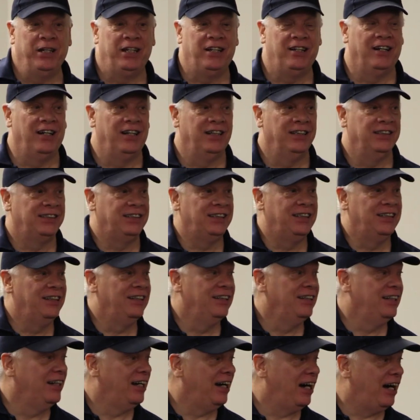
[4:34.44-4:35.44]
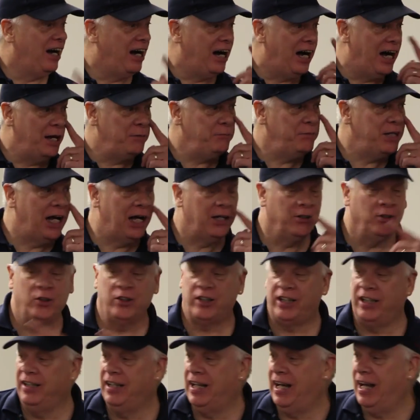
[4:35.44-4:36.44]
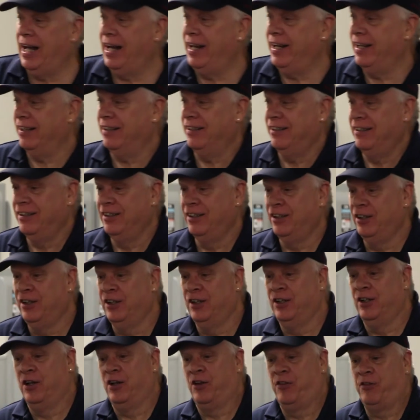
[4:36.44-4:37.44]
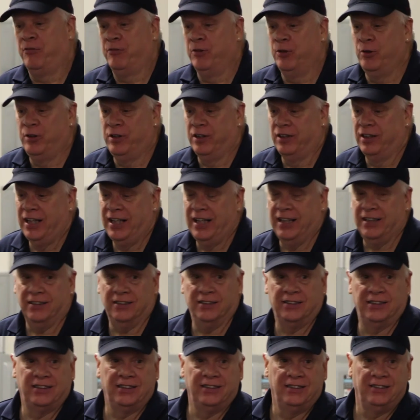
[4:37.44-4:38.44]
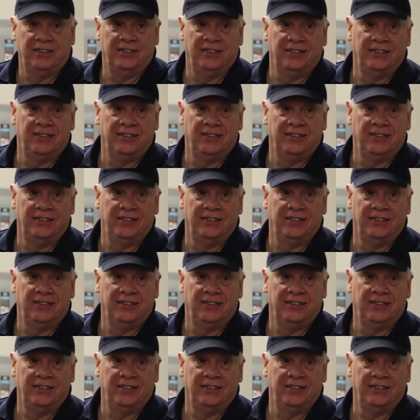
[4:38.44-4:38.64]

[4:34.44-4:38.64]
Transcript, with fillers: because I'm not looking at it through the lens.